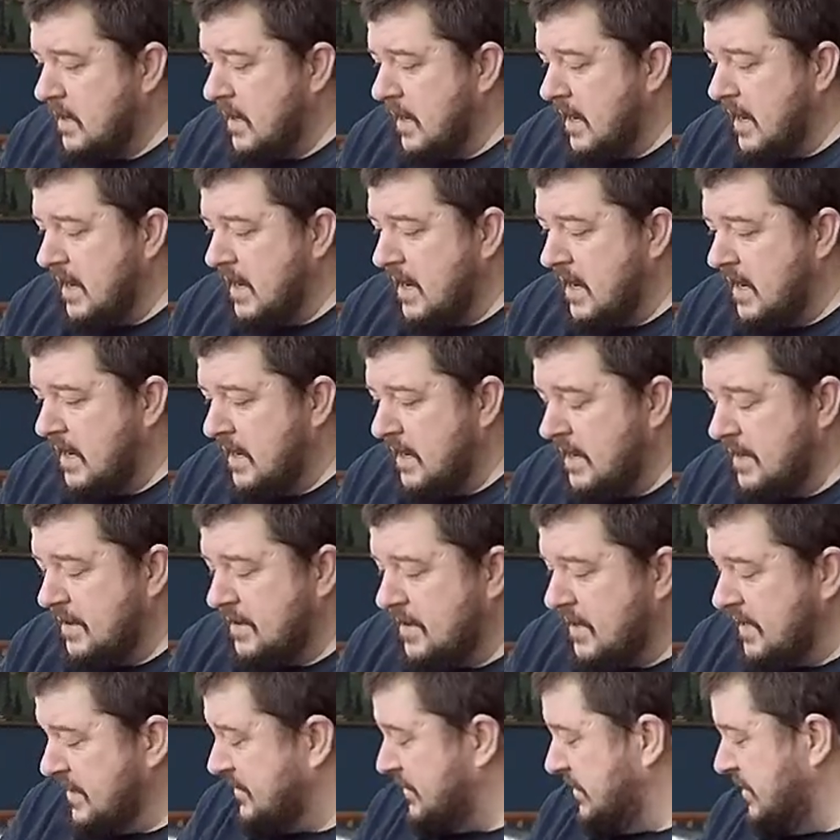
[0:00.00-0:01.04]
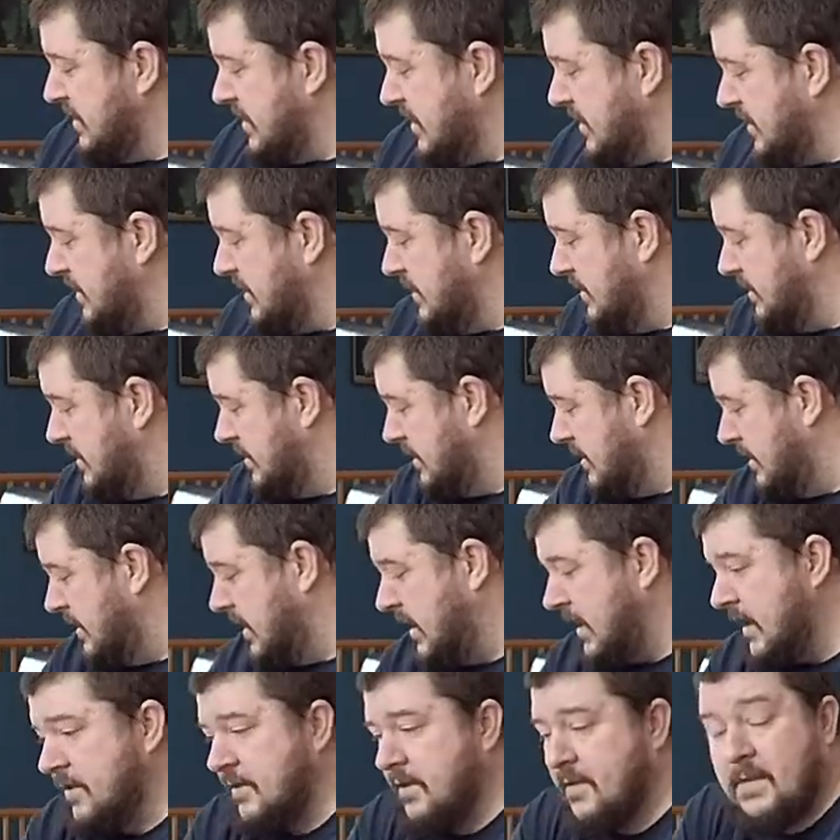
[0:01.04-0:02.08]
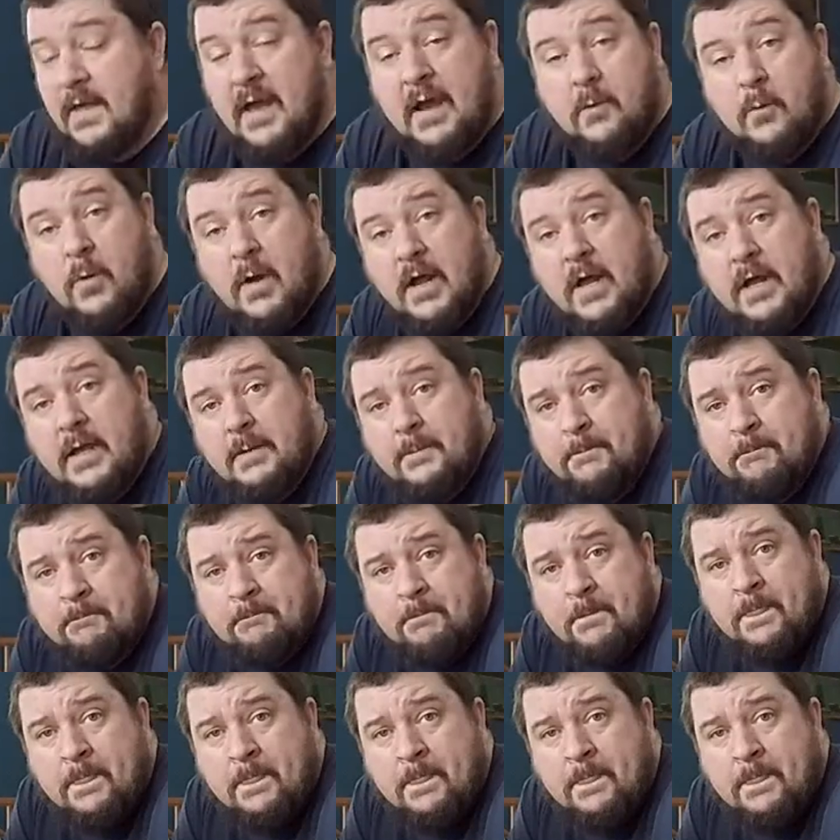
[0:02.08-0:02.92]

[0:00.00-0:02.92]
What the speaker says: nice and neat, and then that way